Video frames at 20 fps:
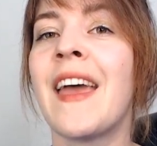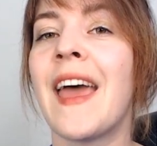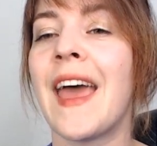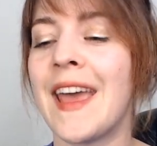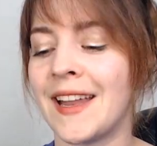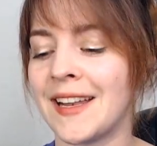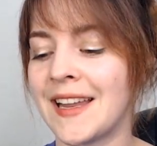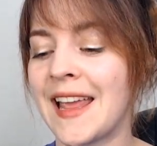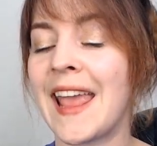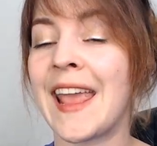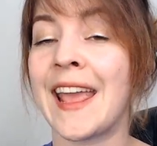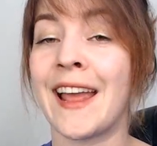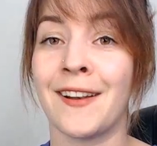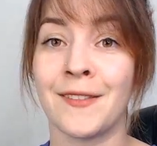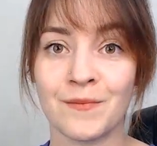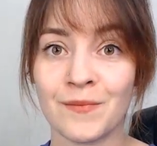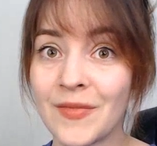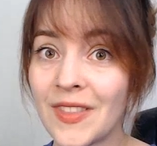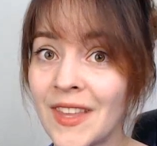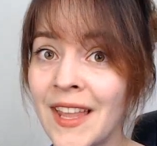and
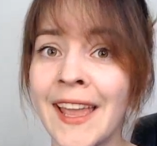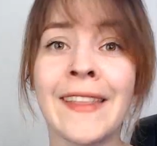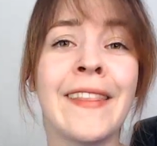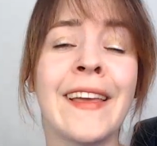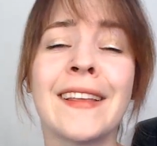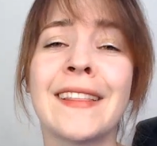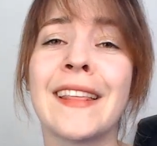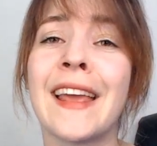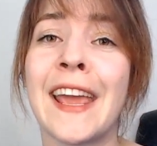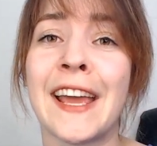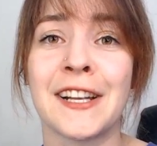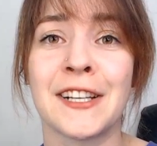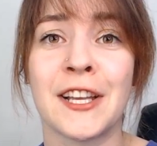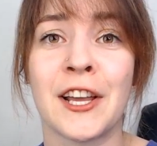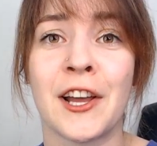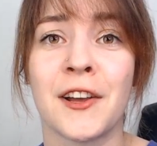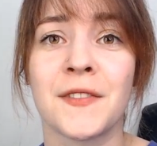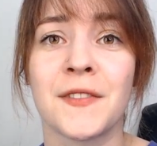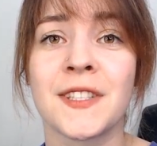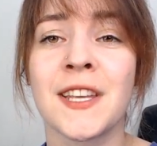like the
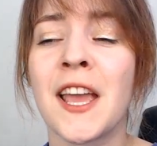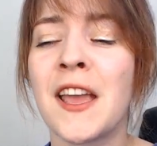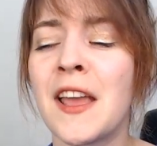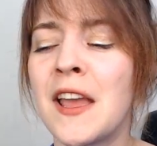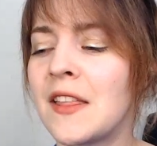handcuffs.